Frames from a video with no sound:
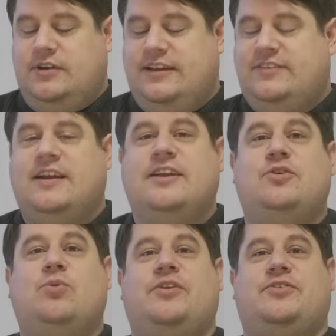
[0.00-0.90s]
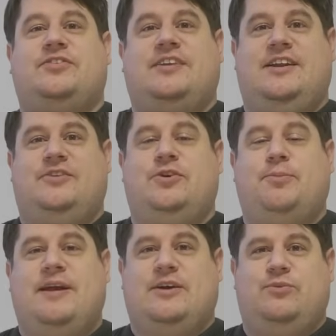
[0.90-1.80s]
So let's say that you want to send it to your
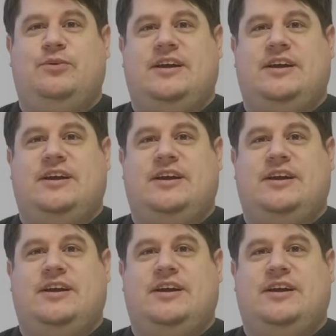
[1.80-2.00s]
bank.